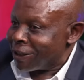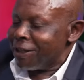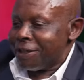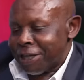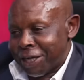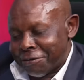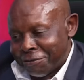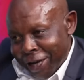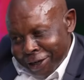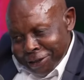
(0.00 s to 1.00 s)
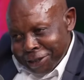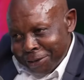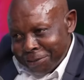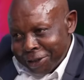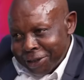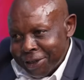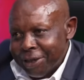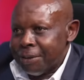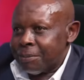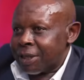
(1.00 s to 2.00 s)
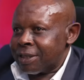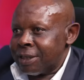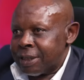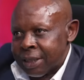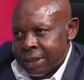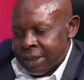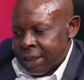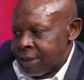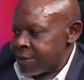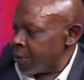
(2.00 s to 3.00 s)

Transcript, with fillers: Mm. They have done something, but in 30 years,